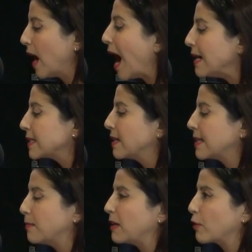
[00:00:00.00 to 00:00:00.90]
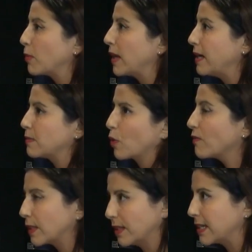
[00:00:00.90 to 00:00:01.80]
asking somebody for play is
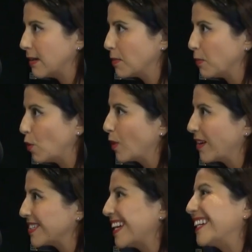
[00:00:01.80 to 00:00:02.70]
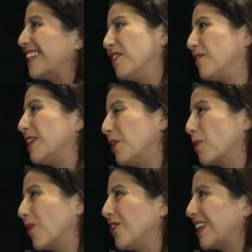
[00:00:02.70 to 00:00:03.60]
perfectly acceptable, whereas in the vanilla
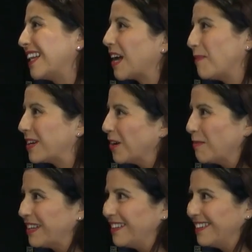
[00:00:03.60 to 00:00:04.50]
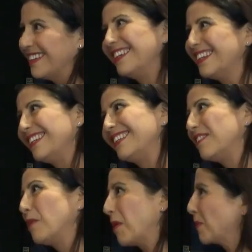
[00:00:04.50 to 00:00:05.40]
world, that might not be
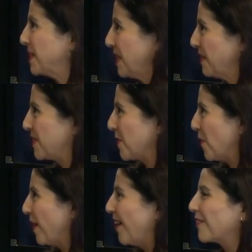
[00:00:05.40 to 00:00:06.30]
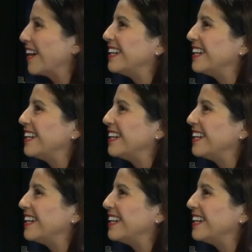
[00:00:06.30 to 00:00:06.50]
received so well, right?